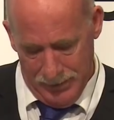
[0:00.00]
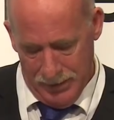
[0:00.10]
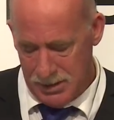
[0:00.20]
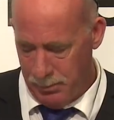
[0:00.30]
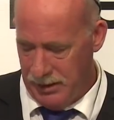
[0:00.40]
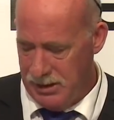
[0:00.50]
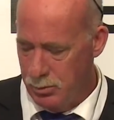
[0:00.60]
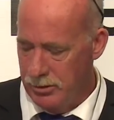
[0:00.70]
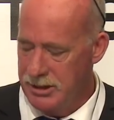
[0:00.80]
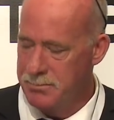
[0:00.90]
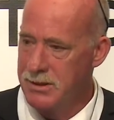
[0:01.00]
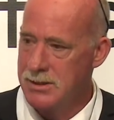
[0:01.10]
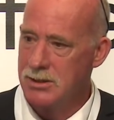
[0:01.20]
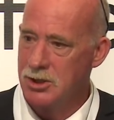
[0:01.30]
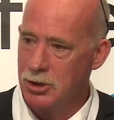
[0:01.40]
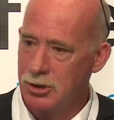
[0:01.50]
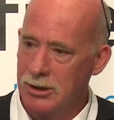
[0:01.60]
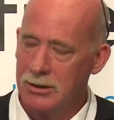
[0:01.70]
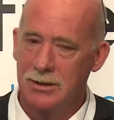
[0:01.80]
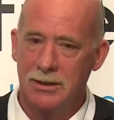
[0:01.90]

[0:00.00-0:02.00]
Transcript: It's a place where each business unit,